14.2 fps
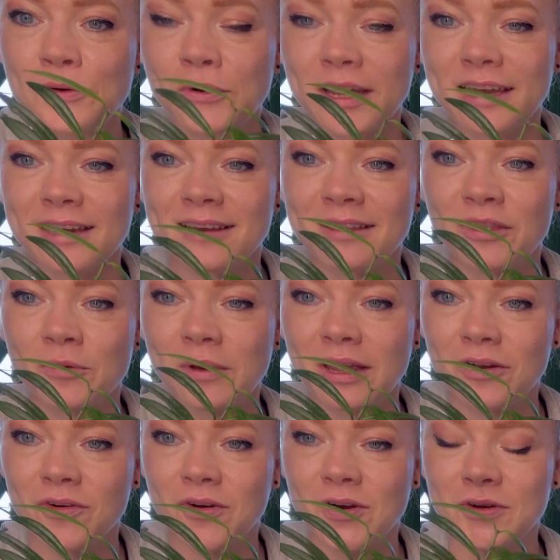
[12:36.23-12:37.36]
Hoya, the way
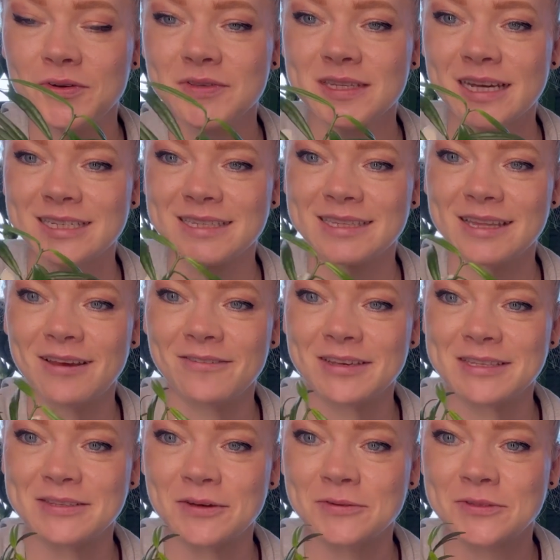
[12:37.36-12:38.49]
it grows. I just love it
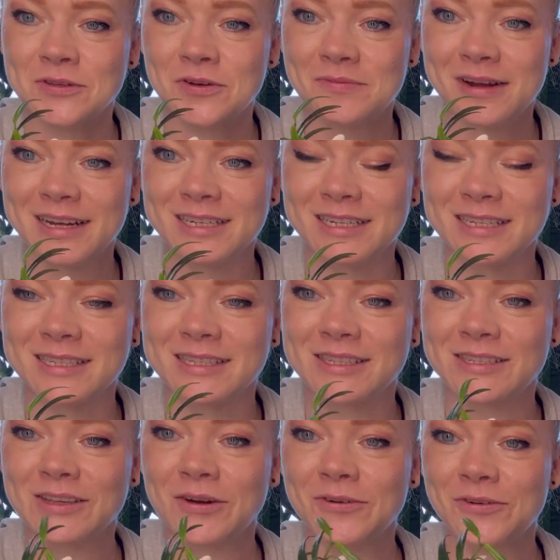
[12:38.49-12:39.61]
so, so much. It's
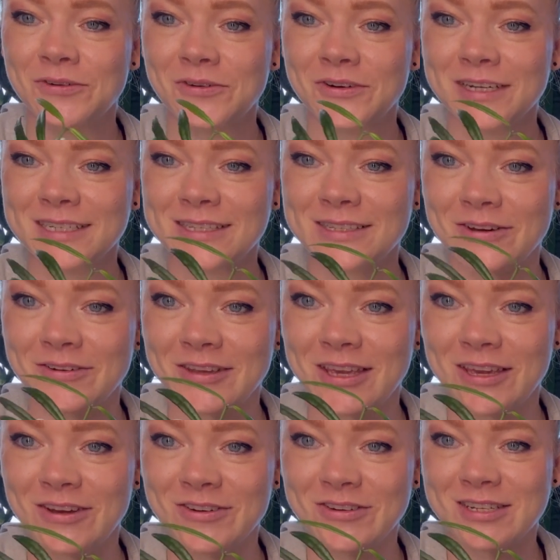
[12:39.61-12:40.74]
so, so
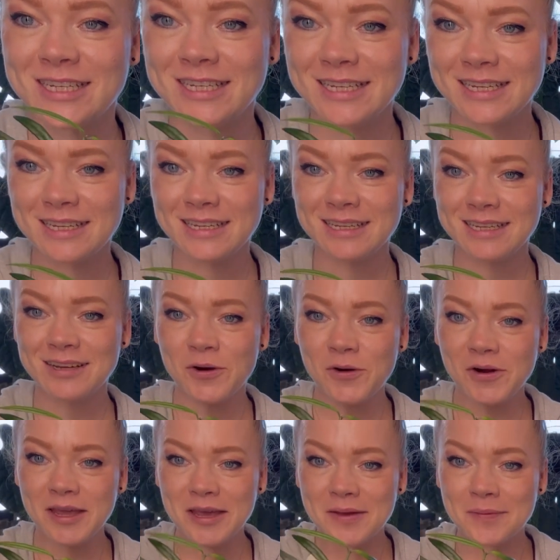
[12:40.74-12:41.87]
cute.
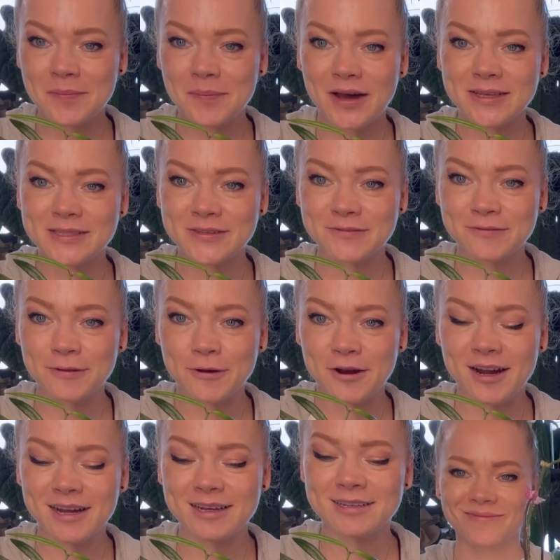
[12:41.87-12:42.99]
Hoya
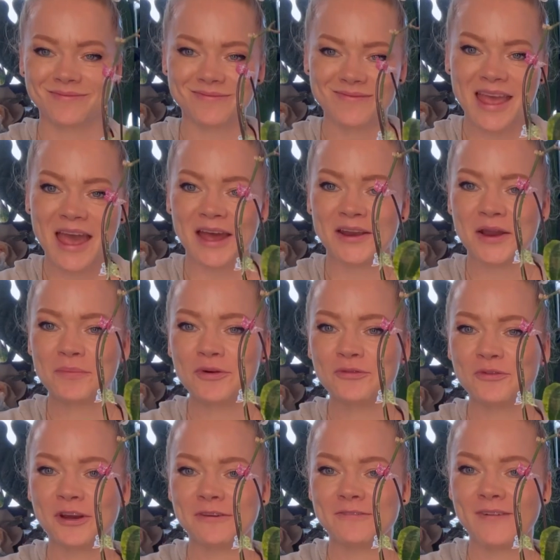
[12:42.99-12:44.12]
Passiflora. Number
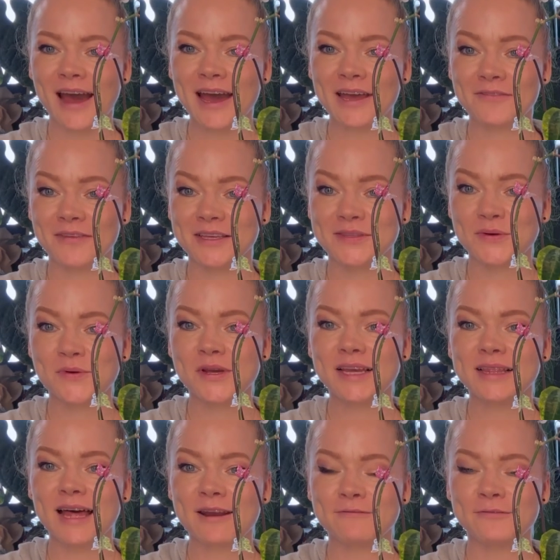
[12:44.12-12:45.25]
45 is
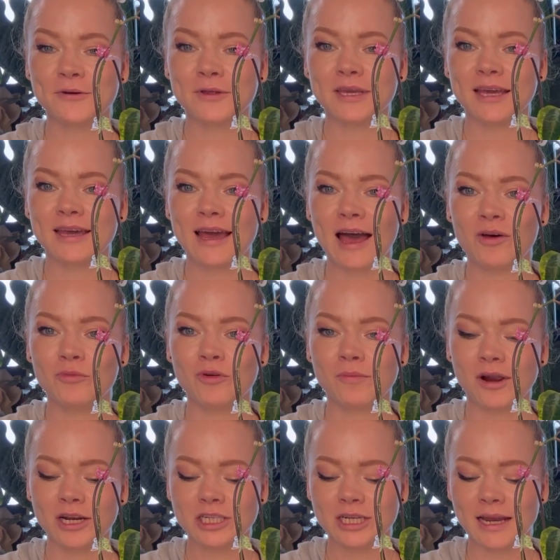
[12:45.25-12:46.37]
Hoya Albo
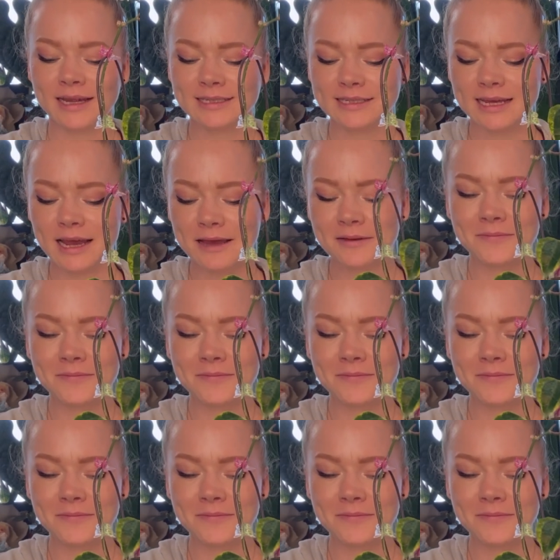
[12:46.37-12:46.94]
Marginata.